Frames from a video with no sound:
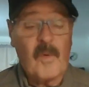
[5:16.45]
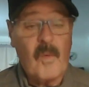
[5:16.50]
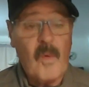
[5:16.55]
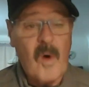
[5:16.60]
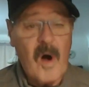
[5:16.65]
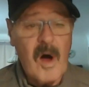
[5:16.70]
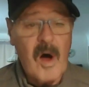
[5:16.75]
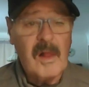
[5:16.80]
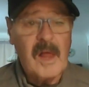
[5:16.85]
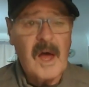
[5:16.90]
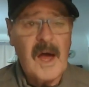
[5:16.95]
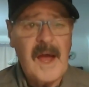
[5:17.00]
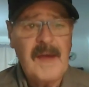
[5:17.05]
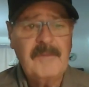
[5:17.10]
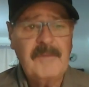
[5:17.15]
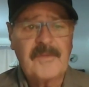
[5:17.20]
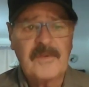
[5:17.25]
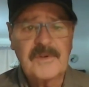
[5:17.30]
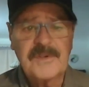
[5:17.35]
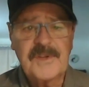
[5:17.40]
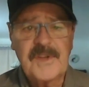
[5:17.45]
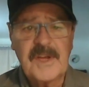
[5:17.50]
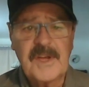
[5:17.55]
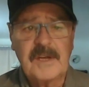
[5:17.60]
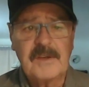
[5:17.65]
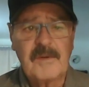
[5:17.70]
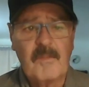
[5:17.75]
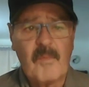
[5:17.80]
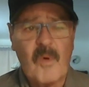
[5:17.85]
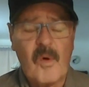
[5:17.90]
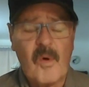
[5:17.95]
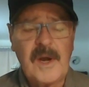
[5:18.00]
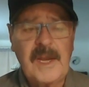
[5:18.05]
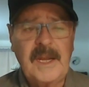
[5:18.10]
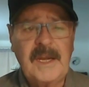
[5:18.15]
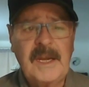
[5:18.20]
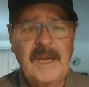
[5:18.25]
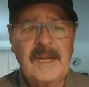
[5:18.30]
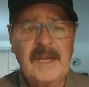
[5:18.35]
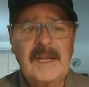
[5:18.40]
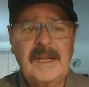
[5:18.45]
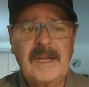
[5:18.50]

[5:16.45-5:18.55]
walleye first thing in the morning.